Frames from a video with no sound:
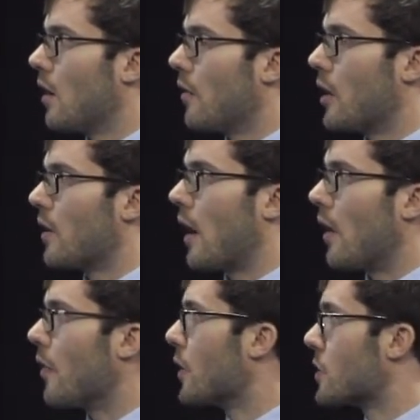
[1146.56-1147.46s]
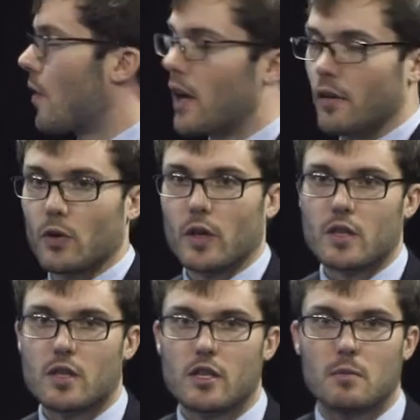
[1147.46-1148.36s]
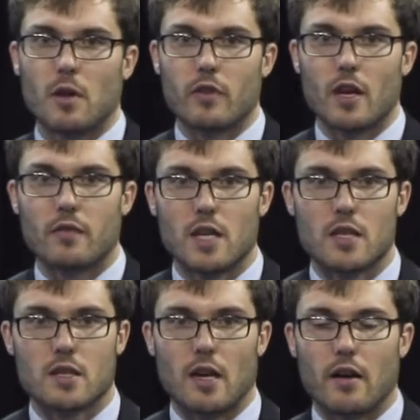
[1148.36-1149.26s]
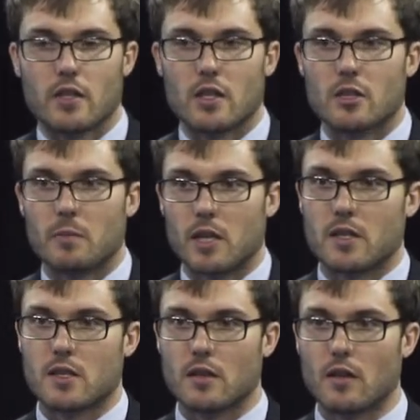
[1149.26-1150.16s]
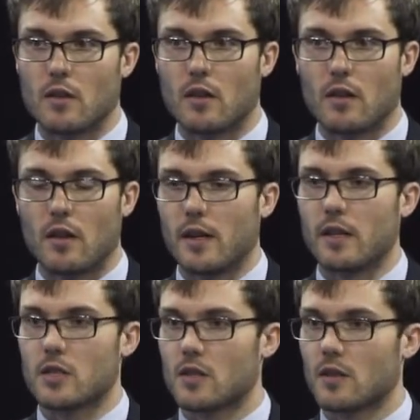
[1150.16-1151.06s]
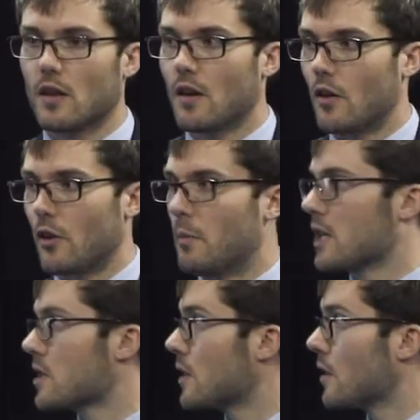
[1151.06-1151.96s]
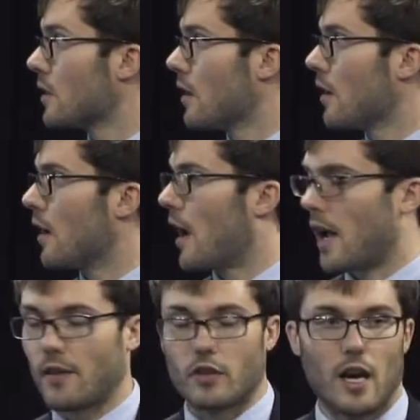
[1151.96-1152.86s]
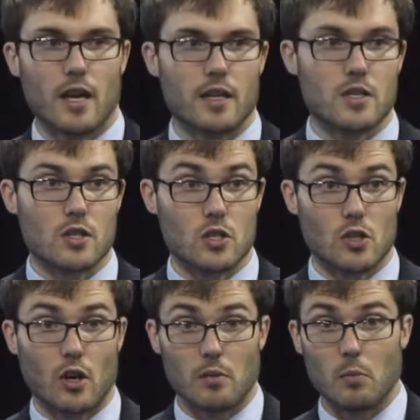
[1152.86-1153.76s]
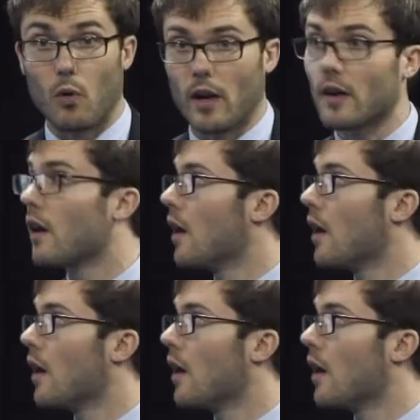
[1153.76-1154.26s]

there's a lot of criticism of the FDA's analysis, but it's the best I've got. It's a starting point.